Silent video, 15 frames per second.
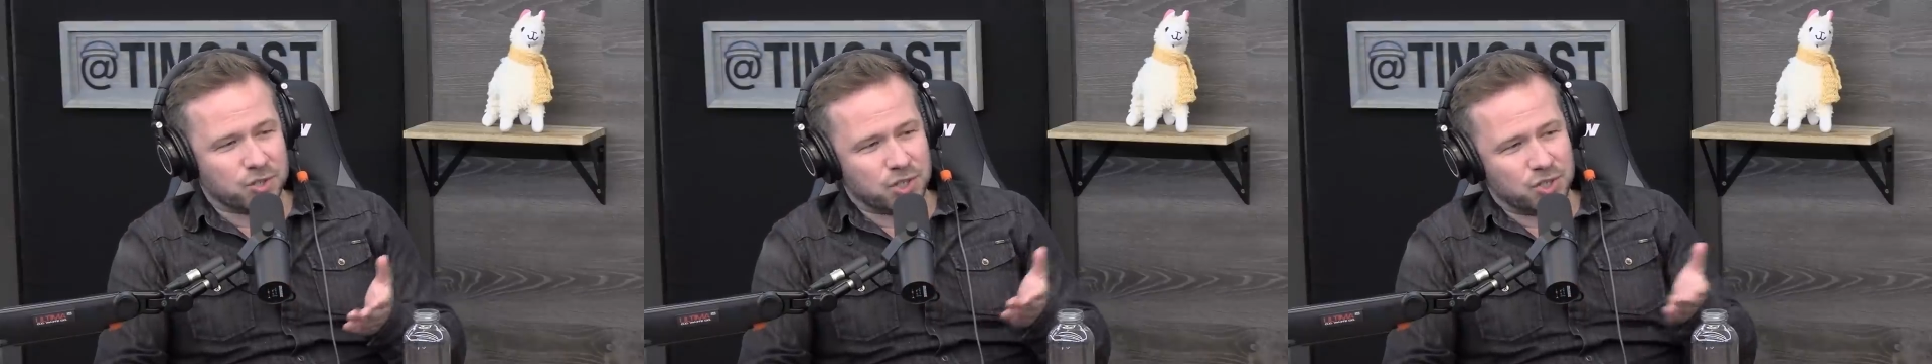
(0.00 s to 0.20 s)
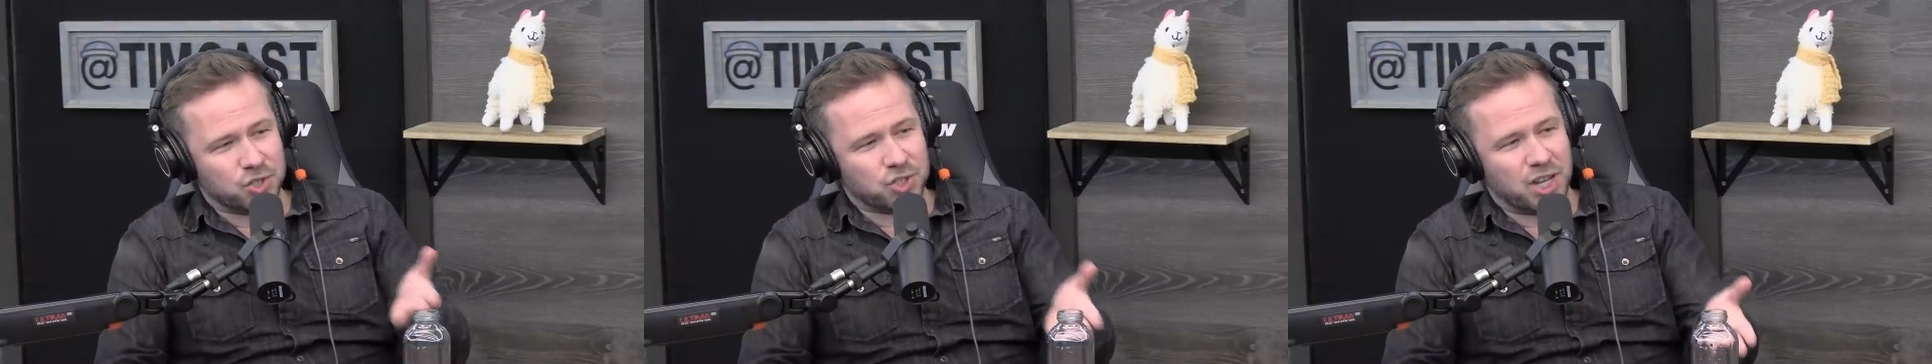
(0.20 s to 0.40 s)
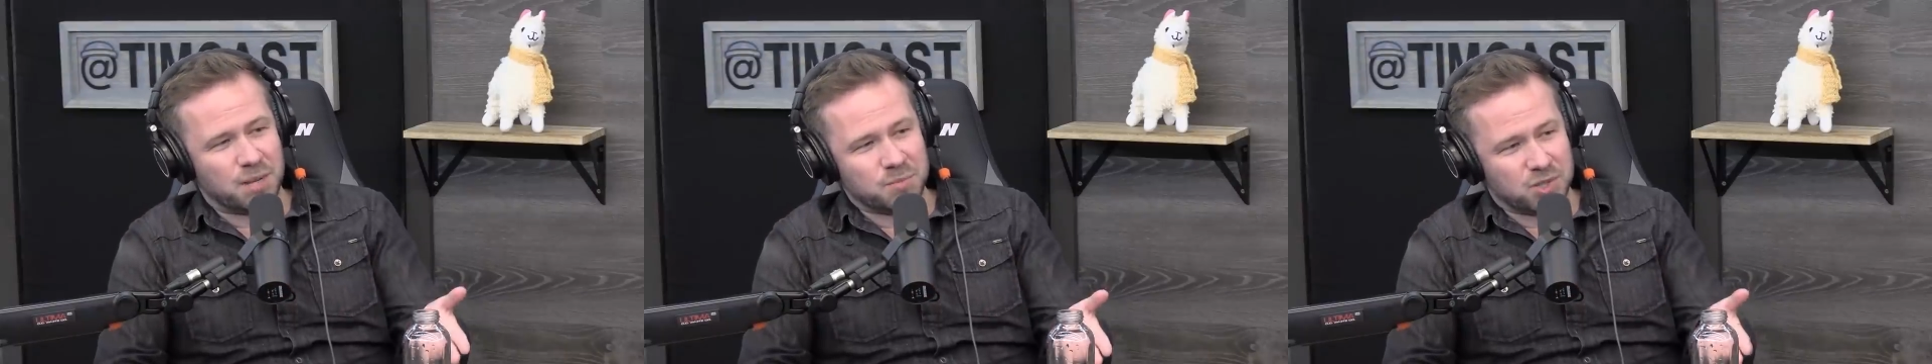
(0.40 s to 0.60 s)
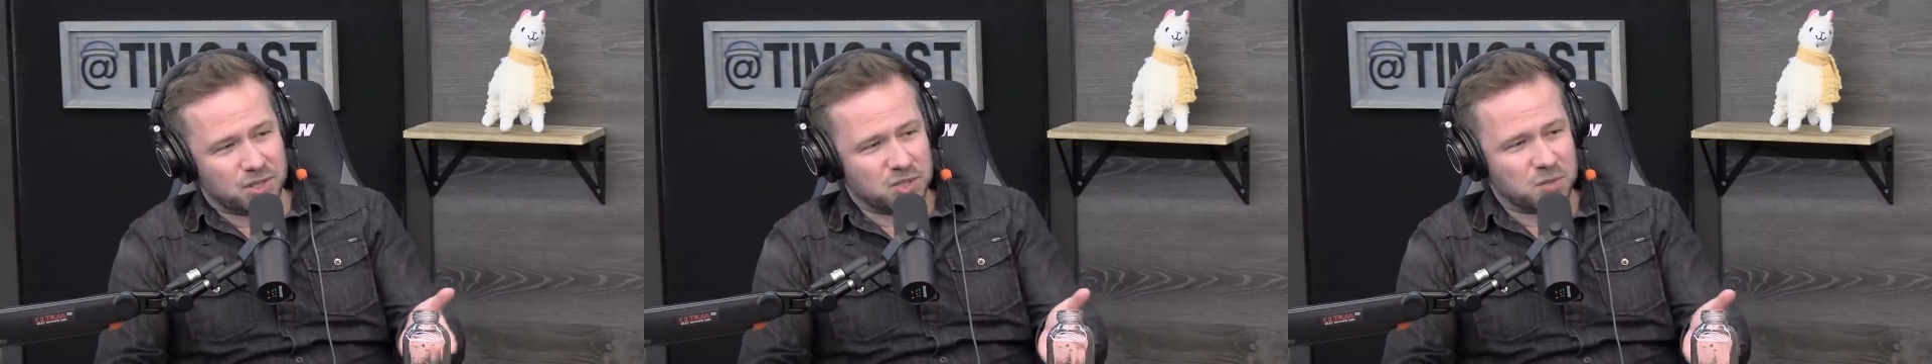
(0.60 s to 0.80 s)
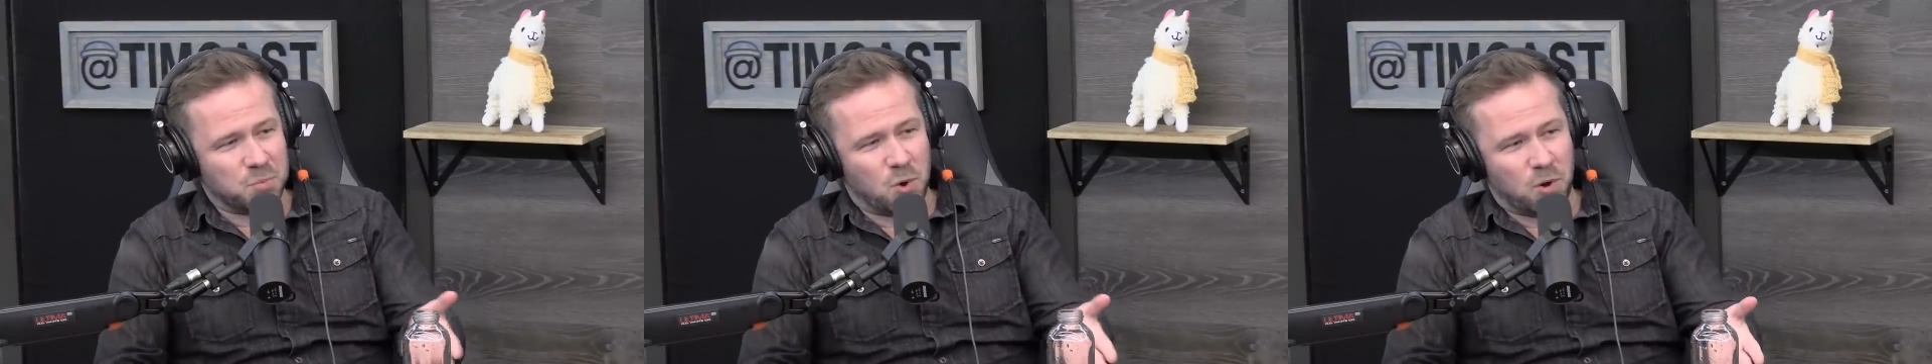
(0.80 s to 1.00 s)
and she shames
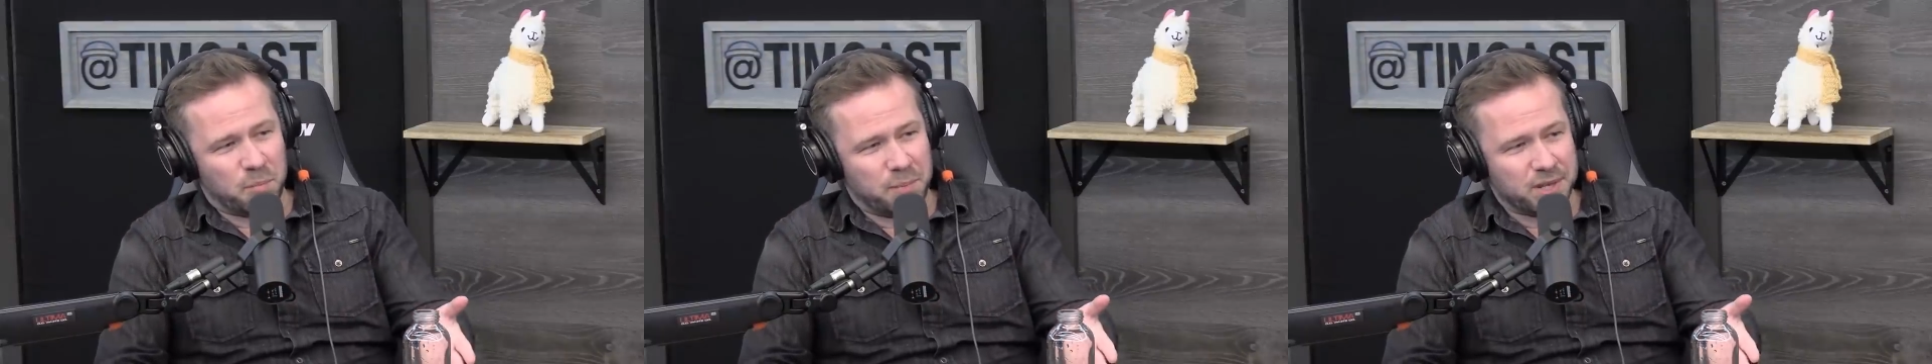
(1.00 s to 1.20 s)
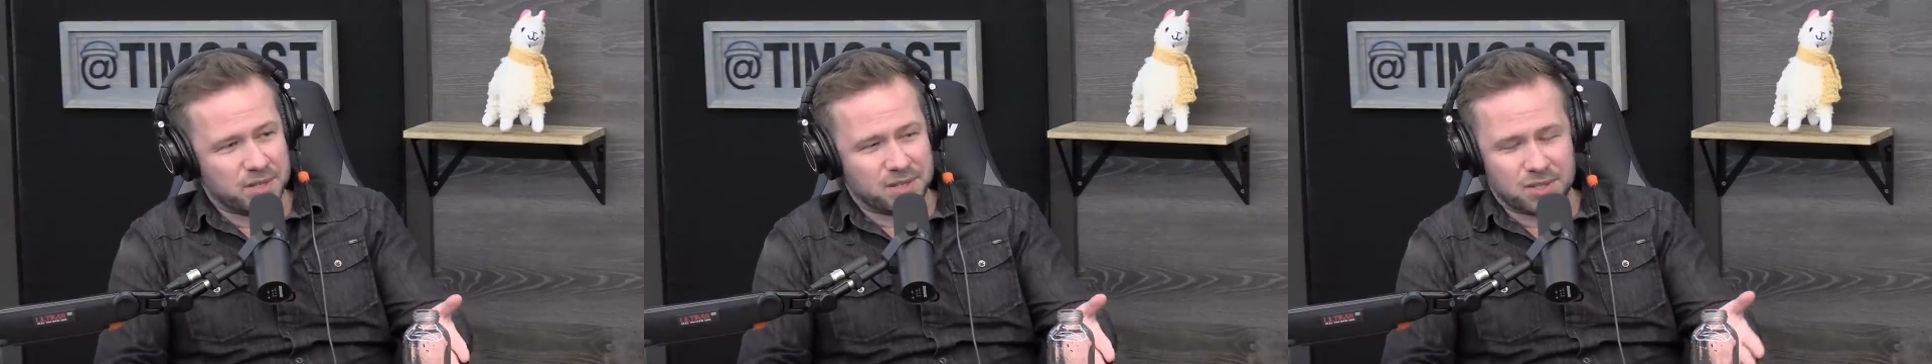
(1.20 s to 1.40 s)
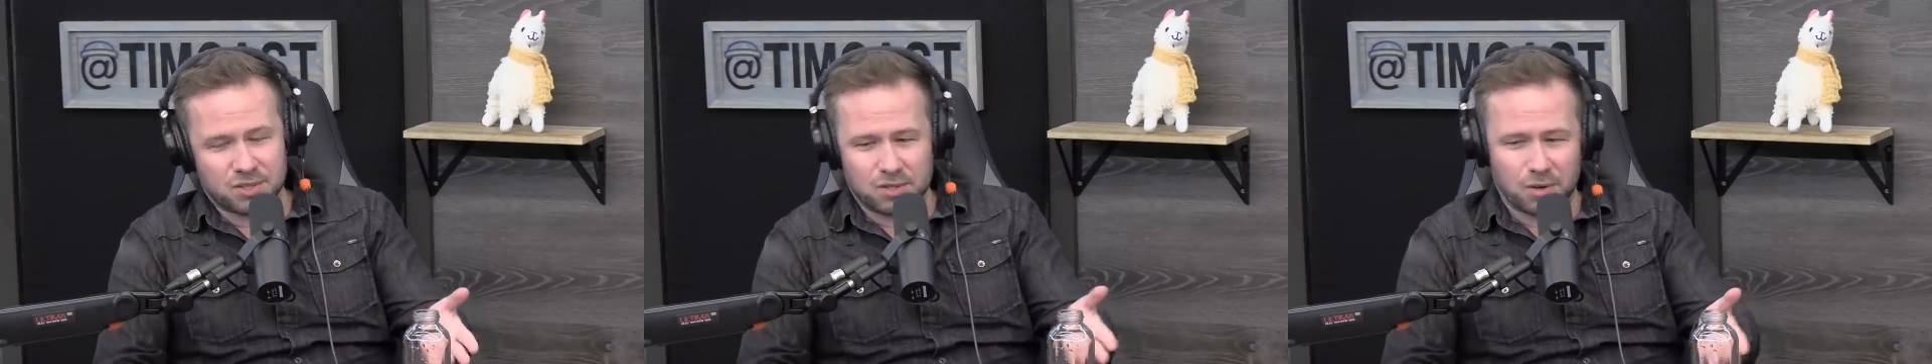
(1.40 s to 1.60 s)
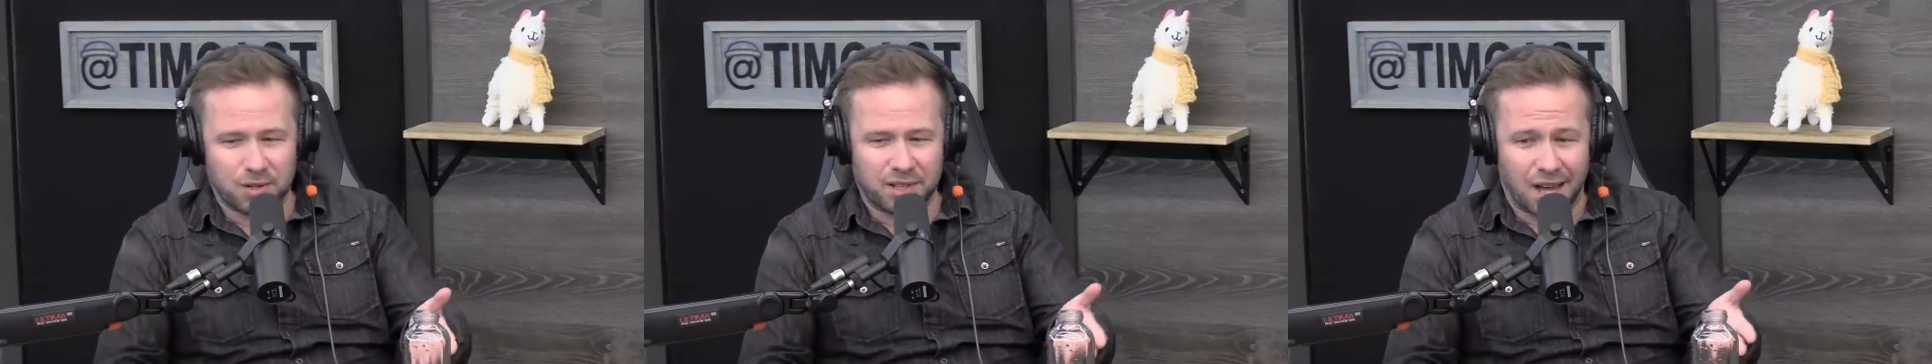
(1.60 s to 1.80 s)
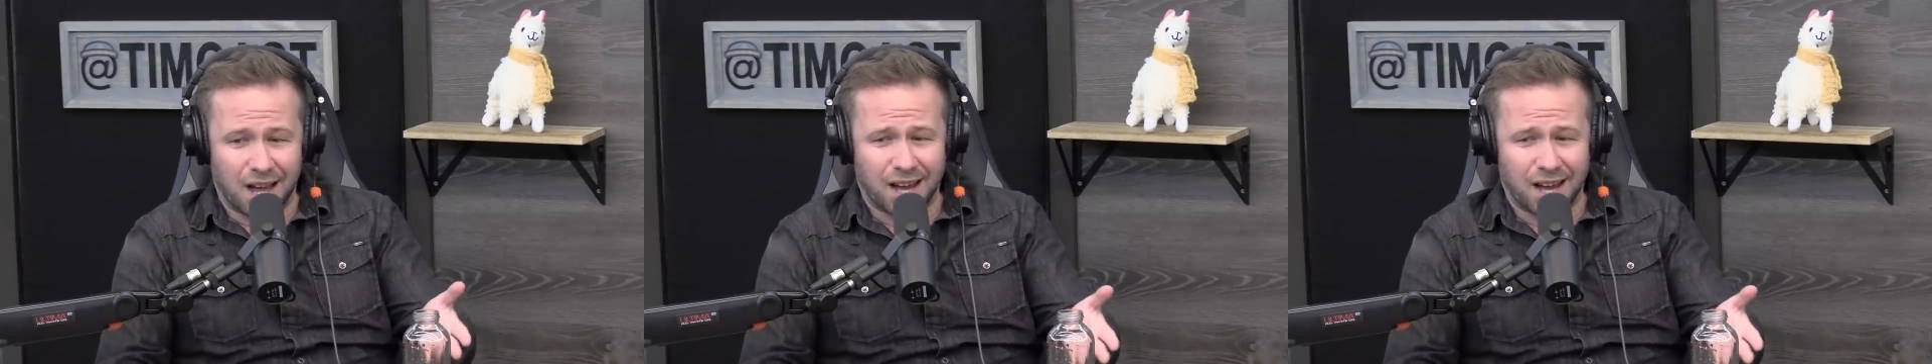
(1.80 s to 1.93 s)
a small business during the